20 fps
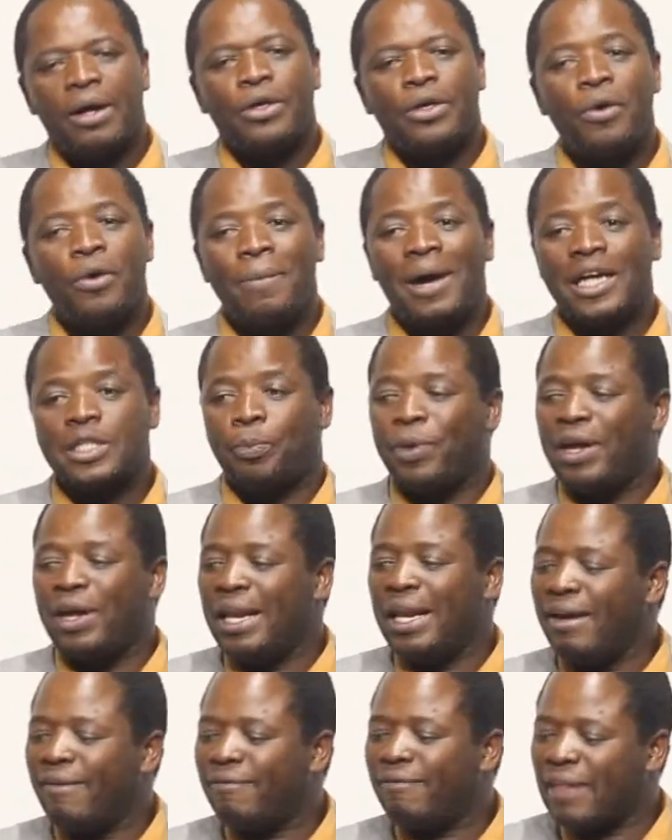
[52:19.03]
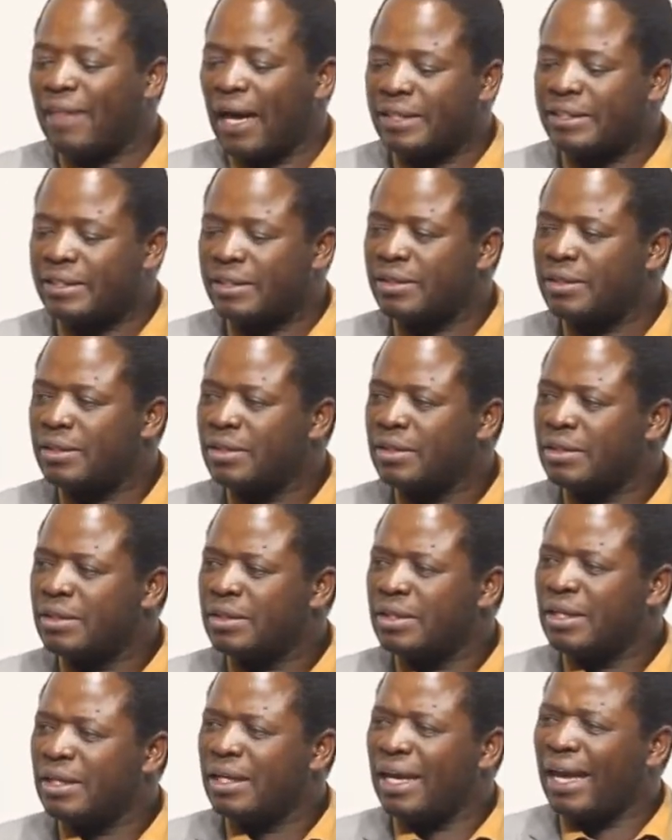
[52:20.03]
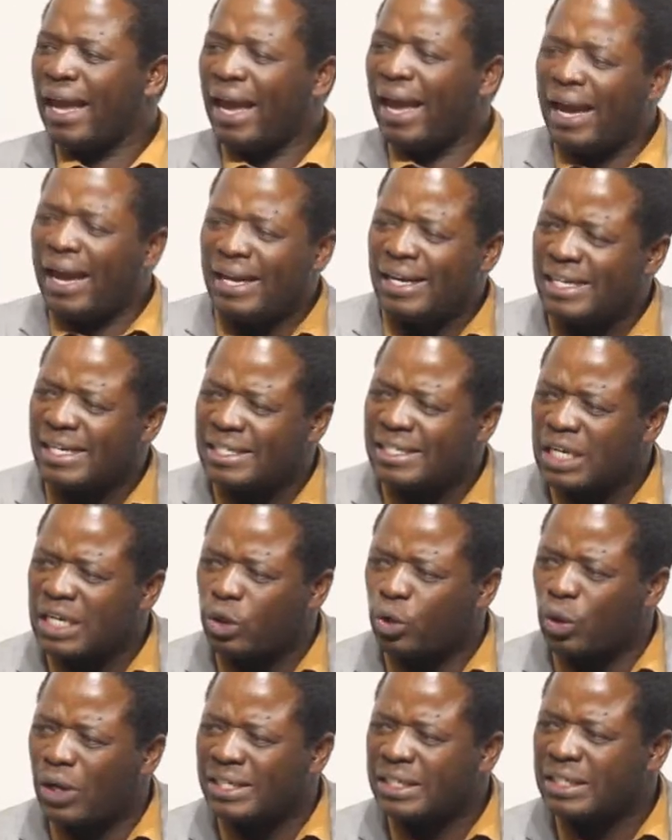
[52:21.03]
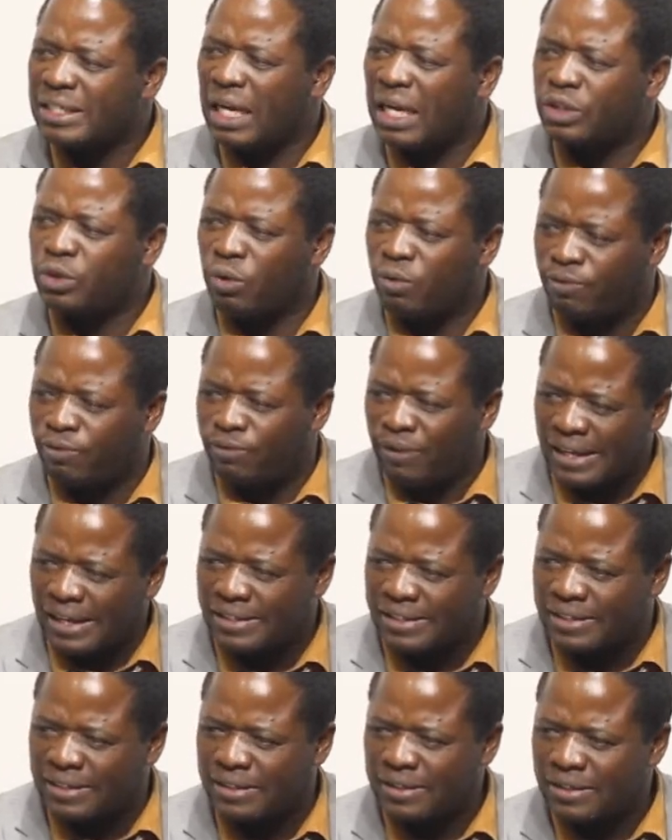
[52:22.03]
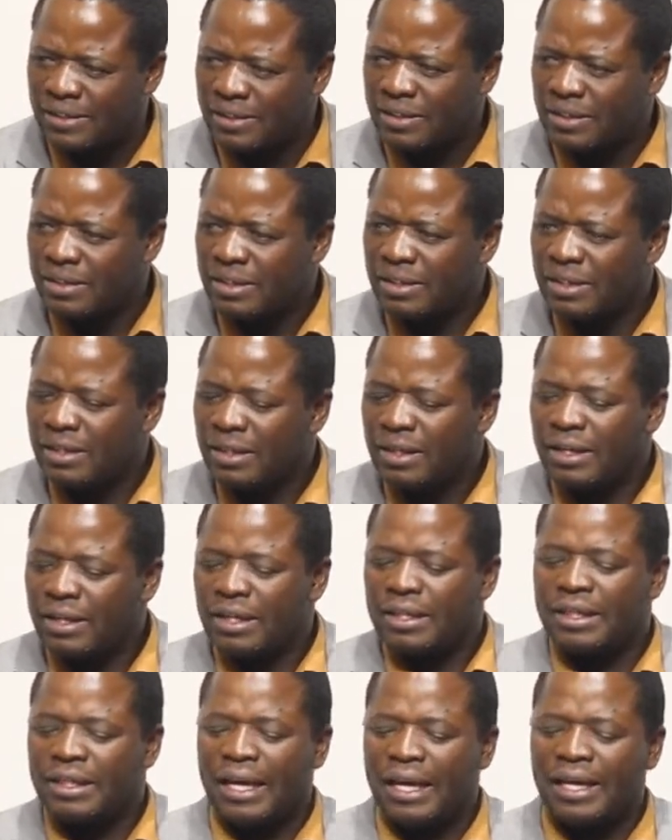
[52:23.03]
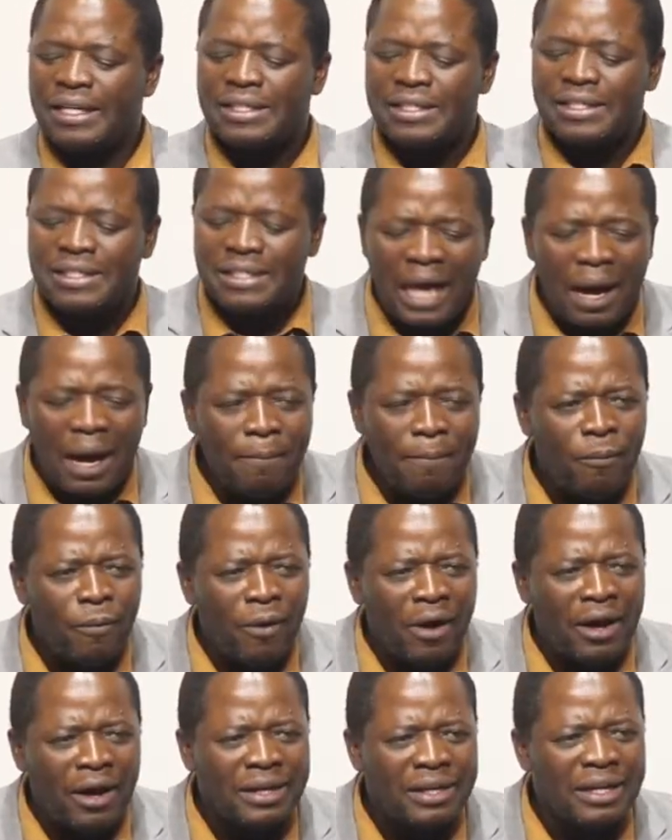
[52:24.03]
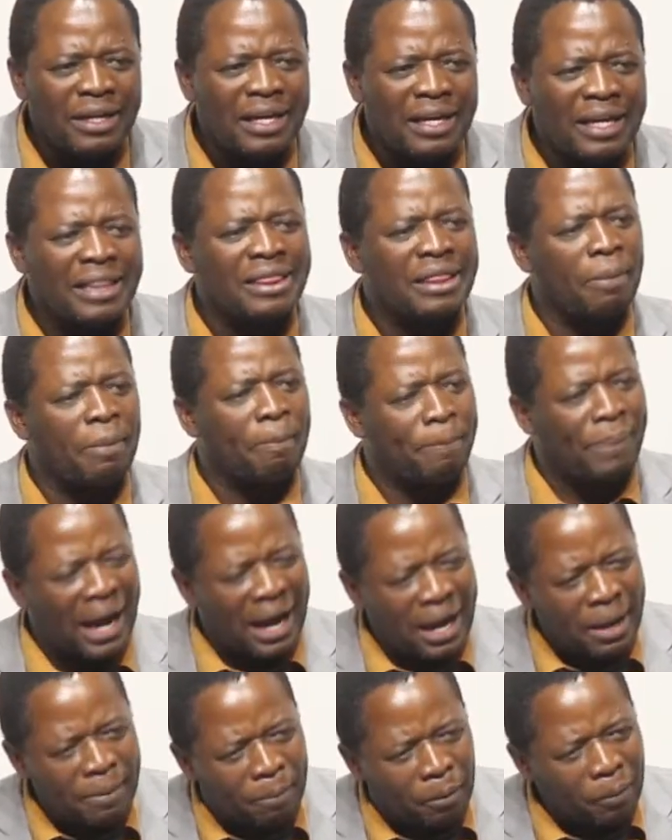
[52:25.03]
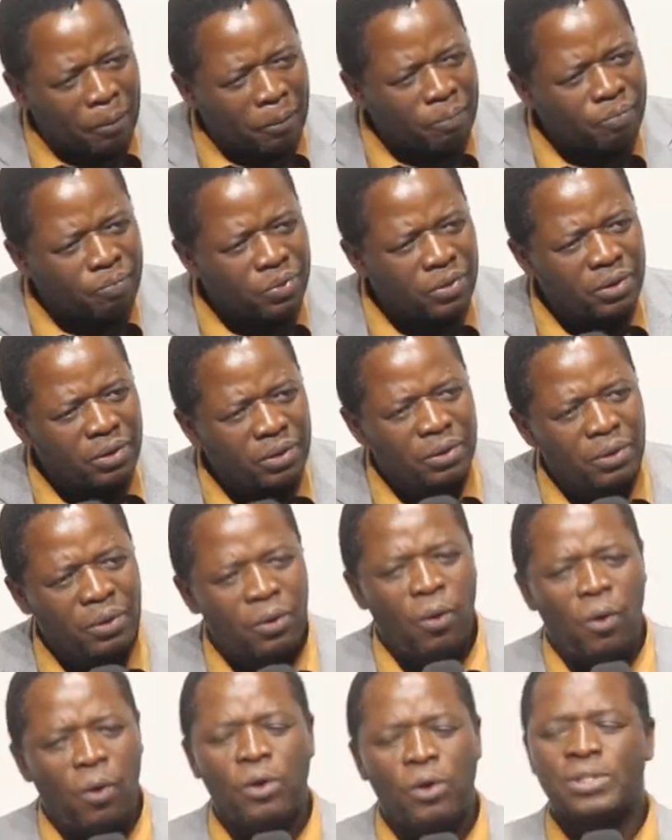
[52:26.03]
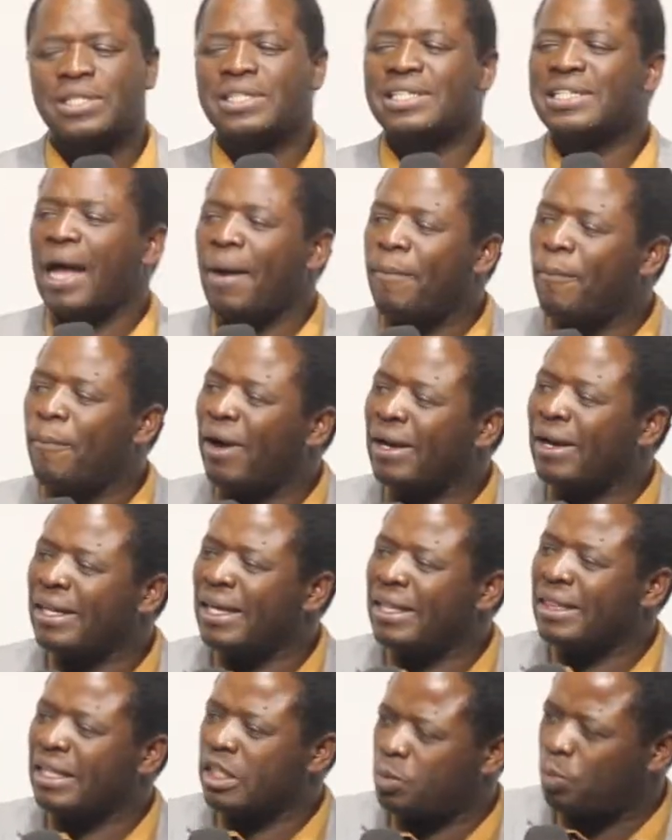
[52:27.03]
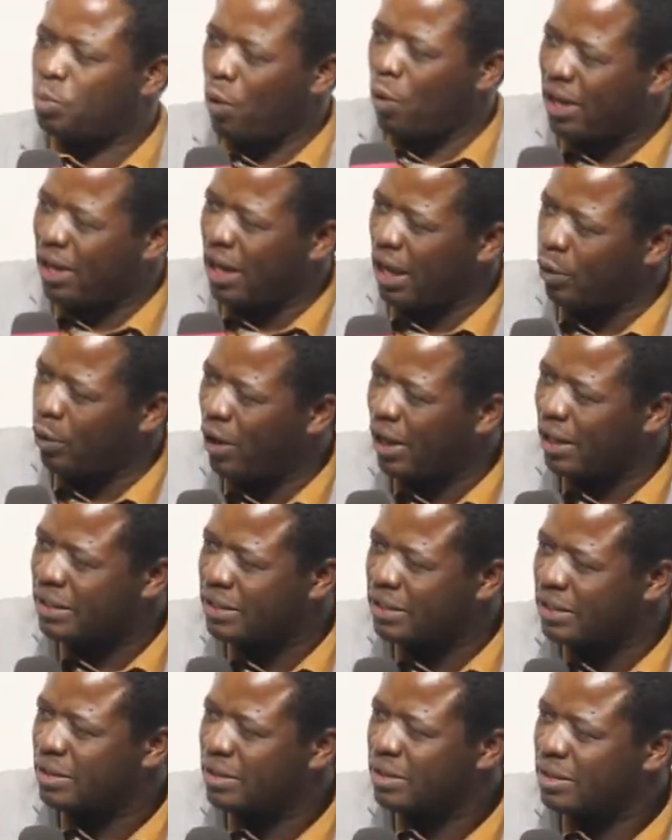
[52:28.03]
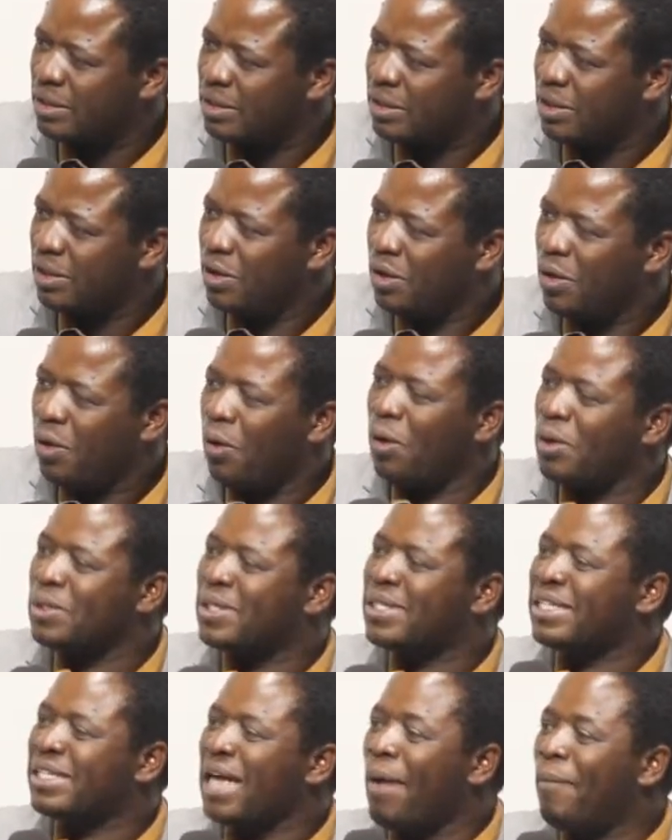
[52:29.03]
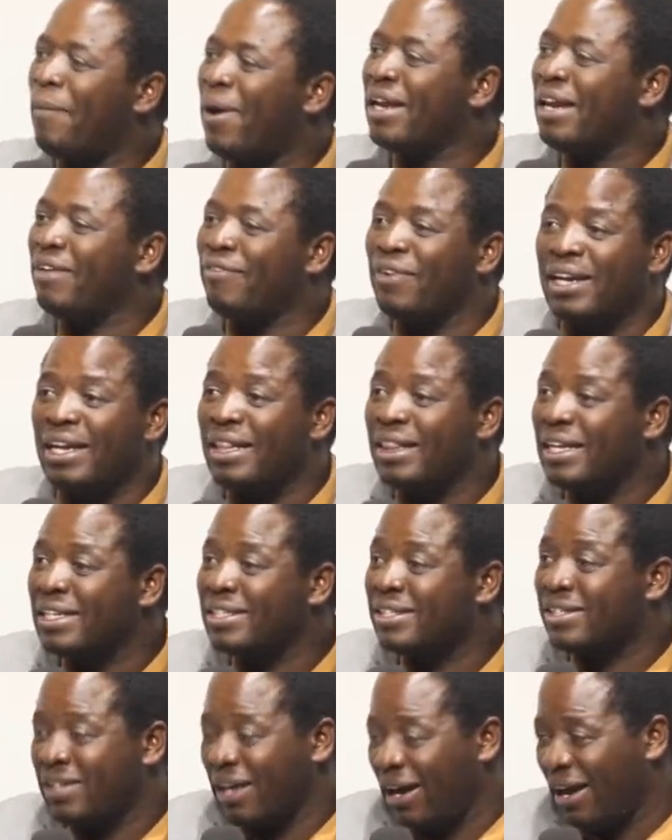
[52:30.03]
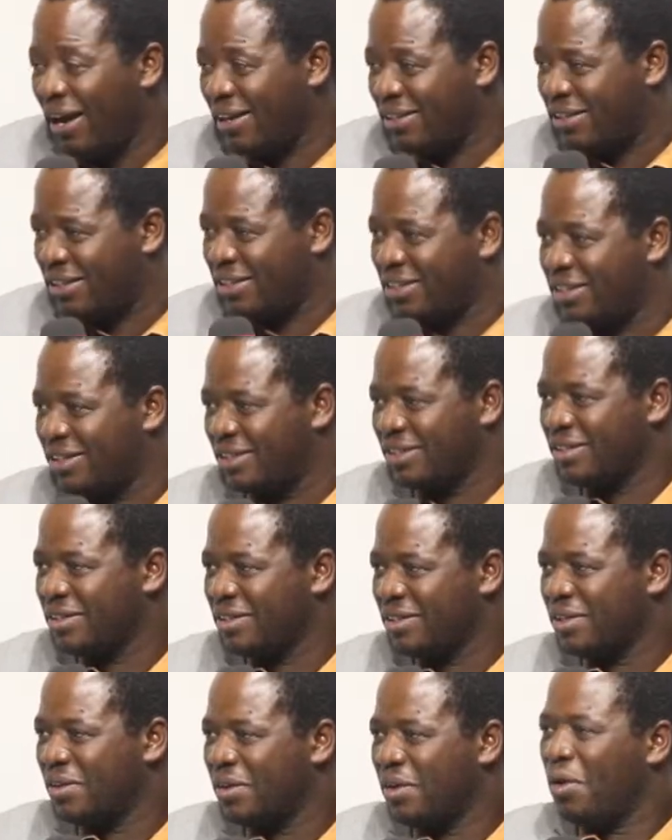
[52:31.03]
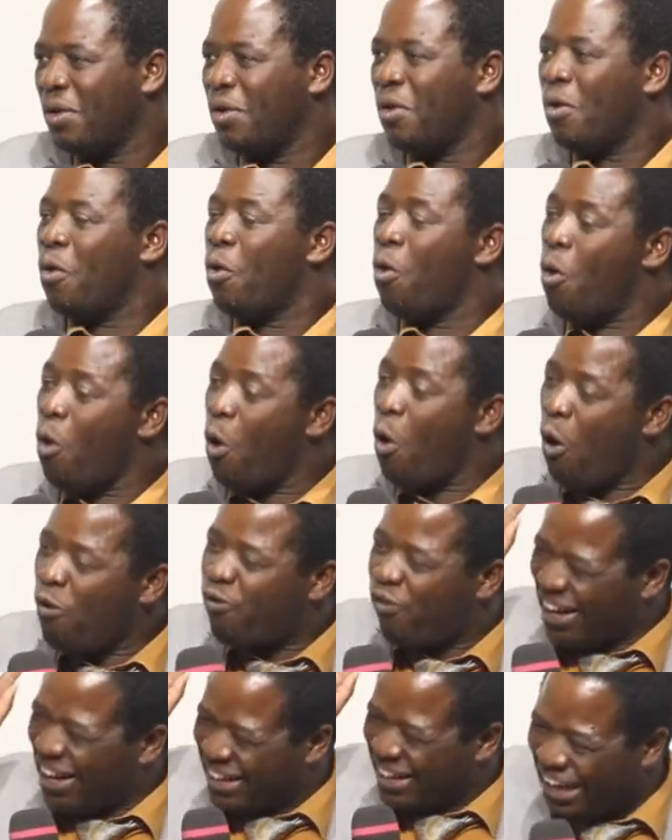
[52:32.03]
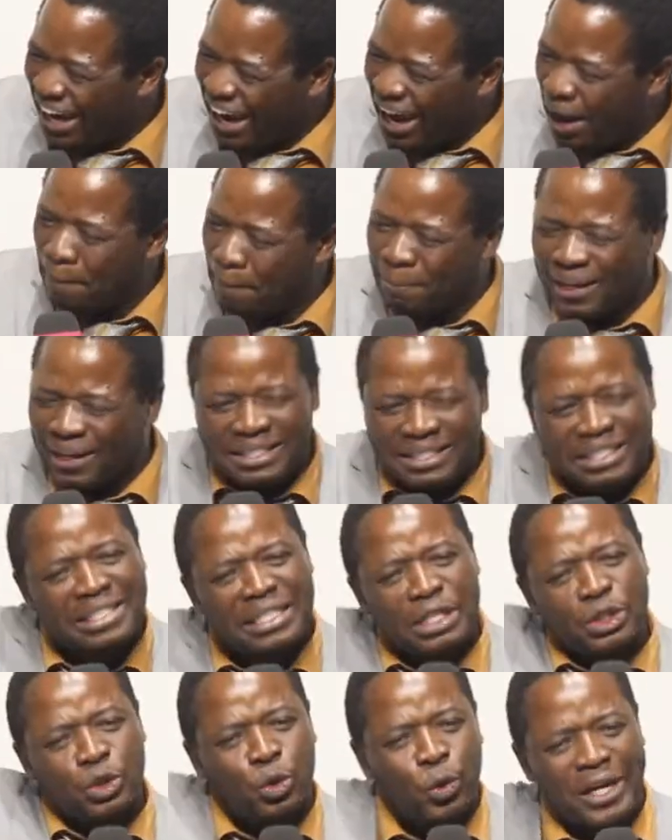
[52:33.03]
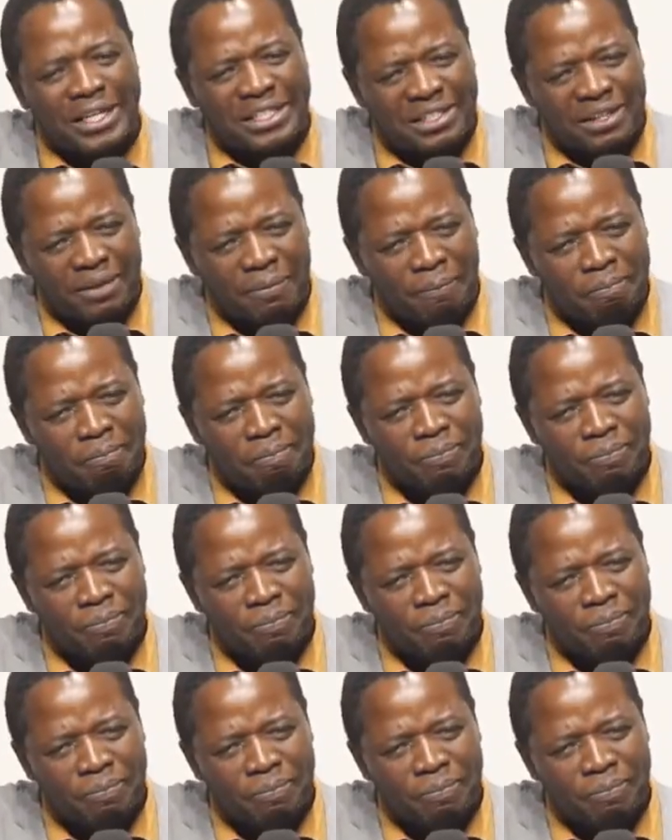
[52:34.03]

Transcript: You must believe that any situation that you face, there is someone in the Bible or someone in the spoken word or someone even in this church who overcame that situation.